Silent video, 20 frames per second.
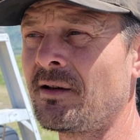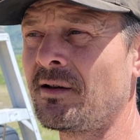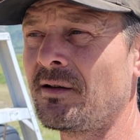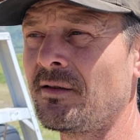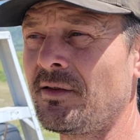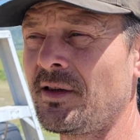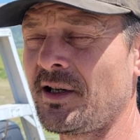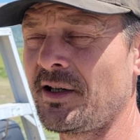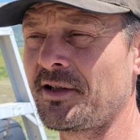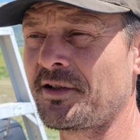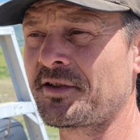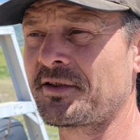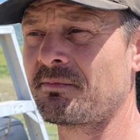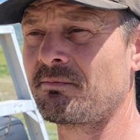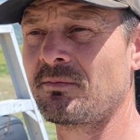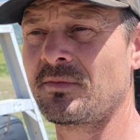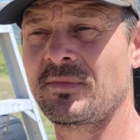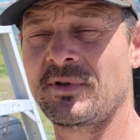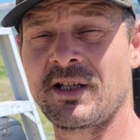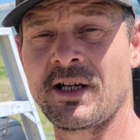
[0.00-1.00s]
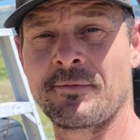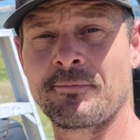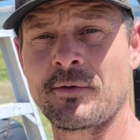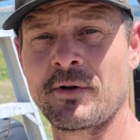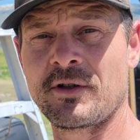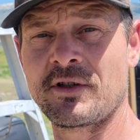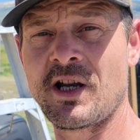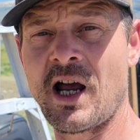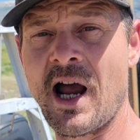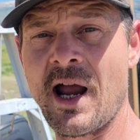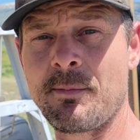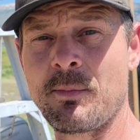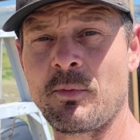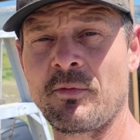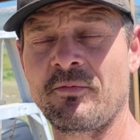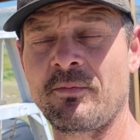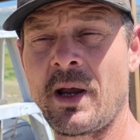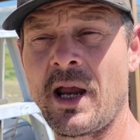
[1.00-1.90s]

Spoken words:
this different type of